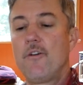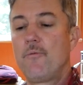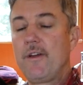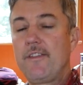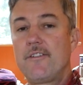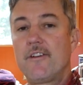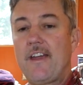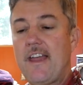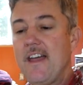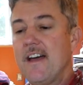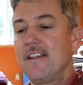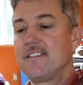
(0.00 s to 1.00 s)
with your
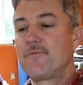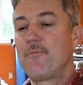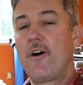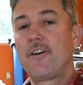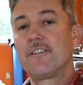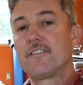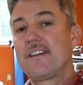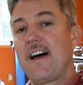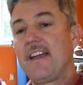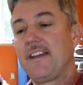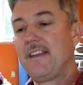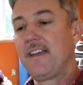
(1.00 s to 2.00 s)
hands while you're
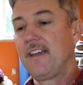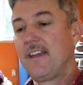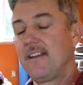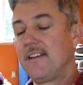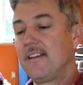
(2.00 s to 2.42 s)
tightening it.